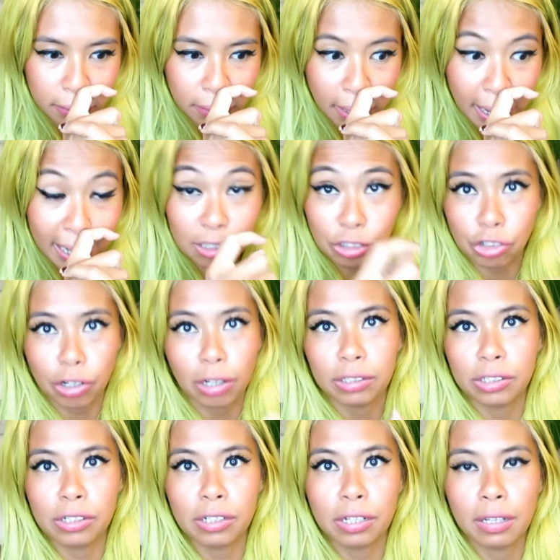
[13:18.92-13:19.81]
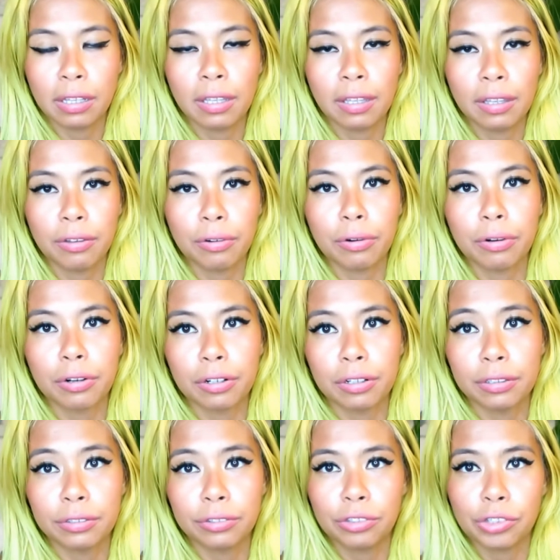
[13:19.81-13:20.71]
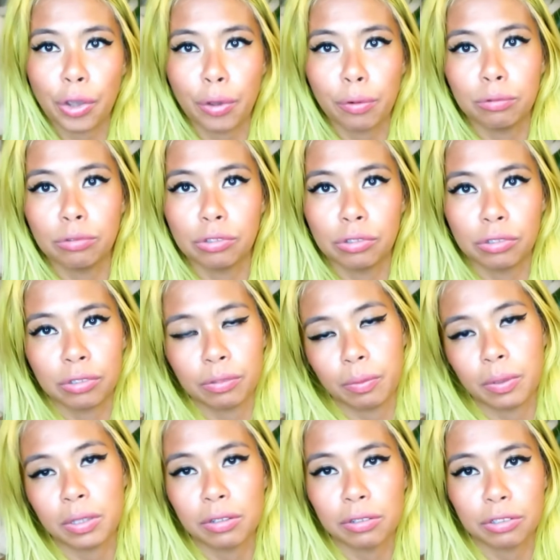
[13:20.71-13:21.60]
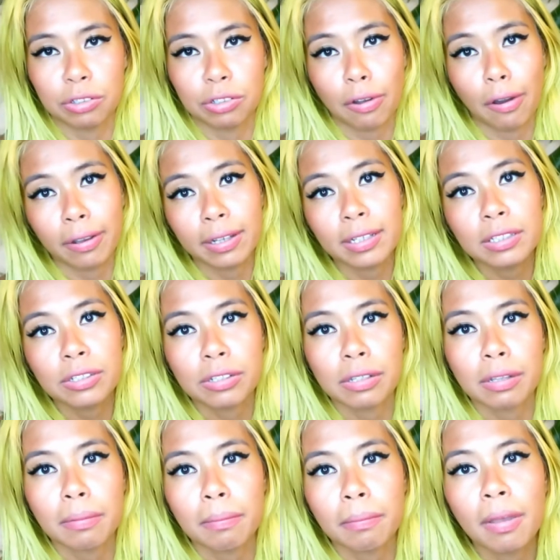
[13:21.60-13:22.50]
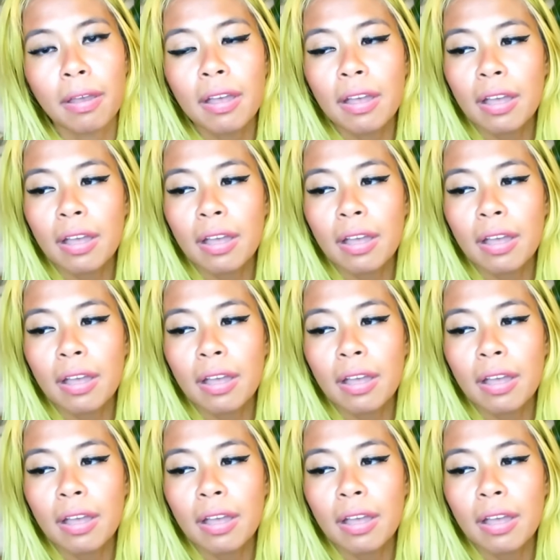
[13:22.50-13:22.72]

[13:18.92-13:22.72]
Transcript: adjust your tones when you're talking to them.